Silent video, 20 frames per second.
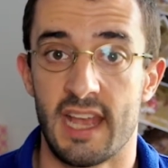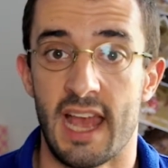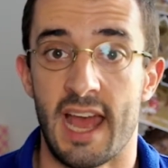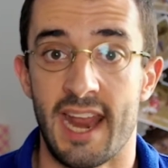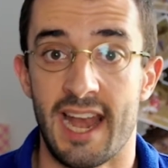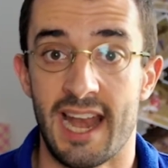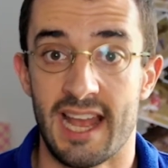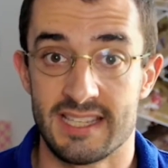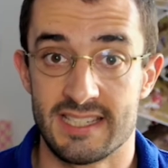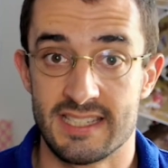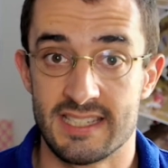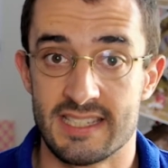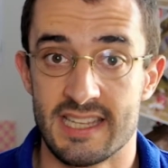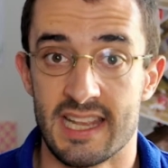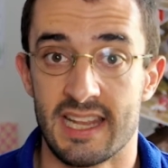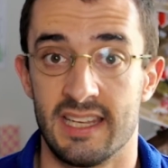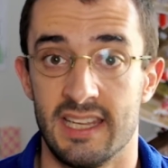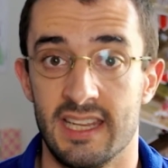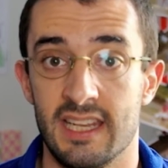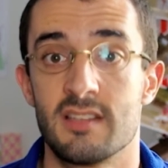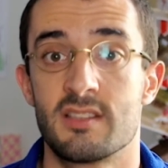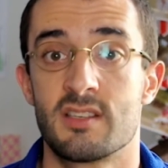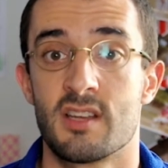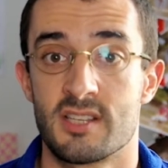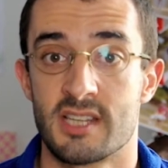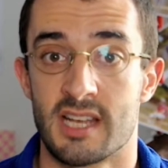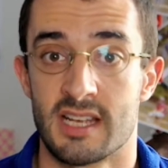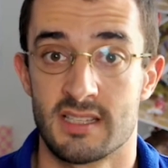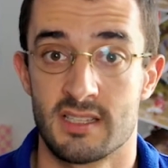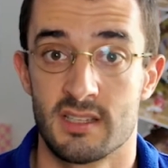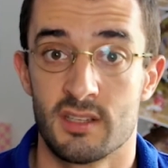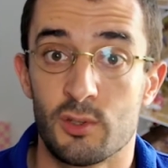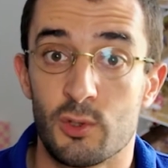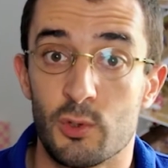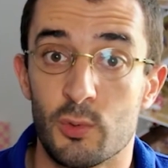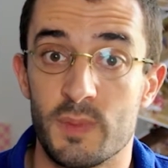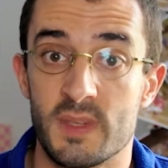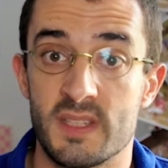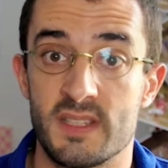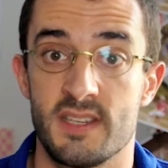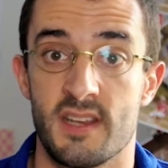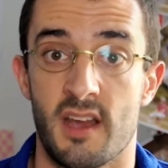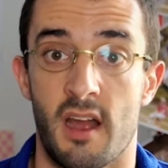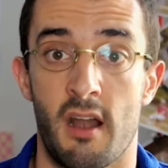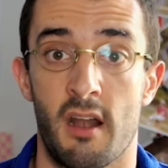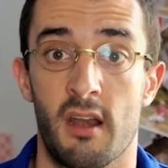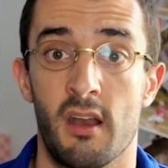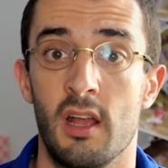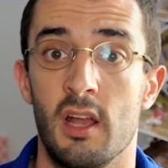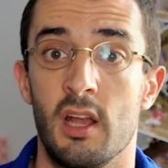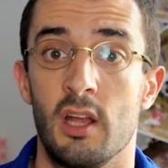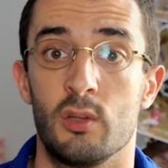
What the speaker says: analysis technique, such as qPCR,